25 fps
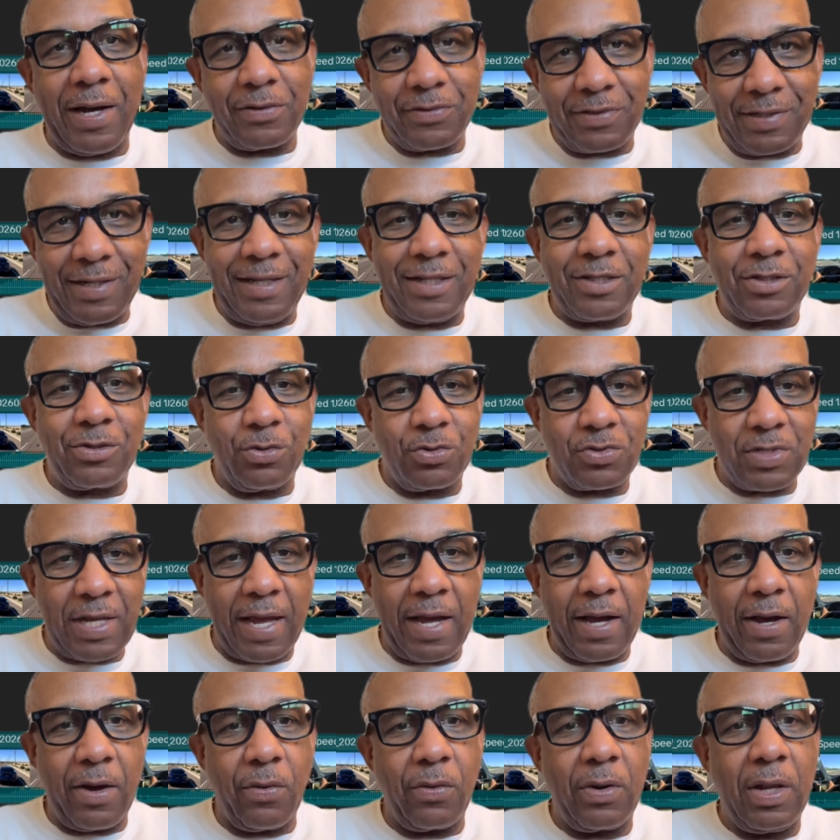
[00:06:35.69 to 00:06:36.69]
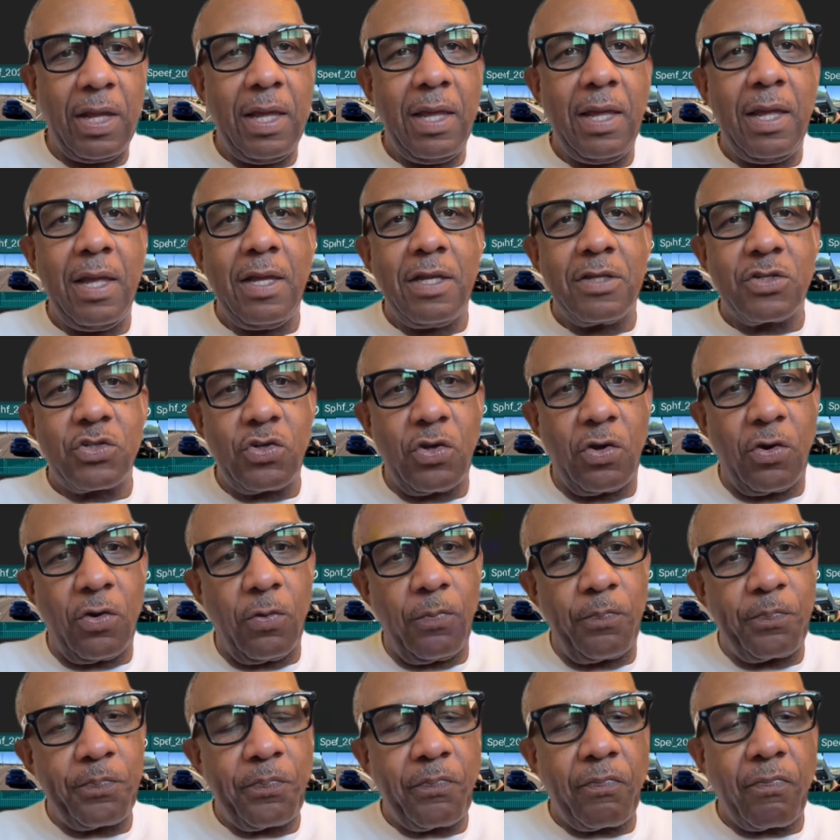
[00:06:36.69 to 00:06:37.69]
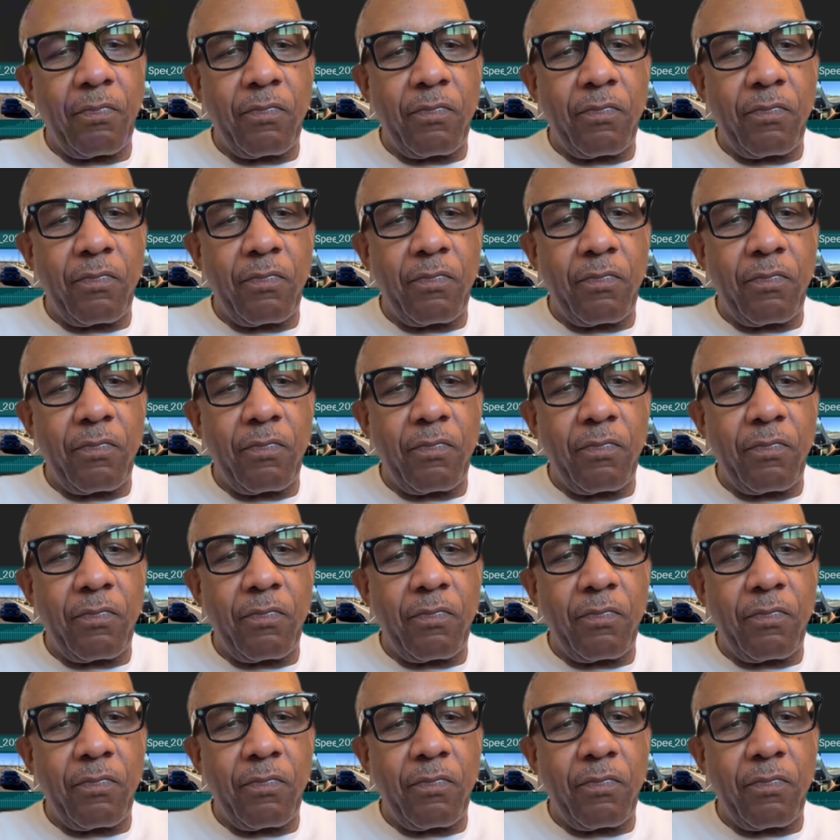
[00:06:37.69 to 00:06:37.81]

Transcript: I'll take those out. So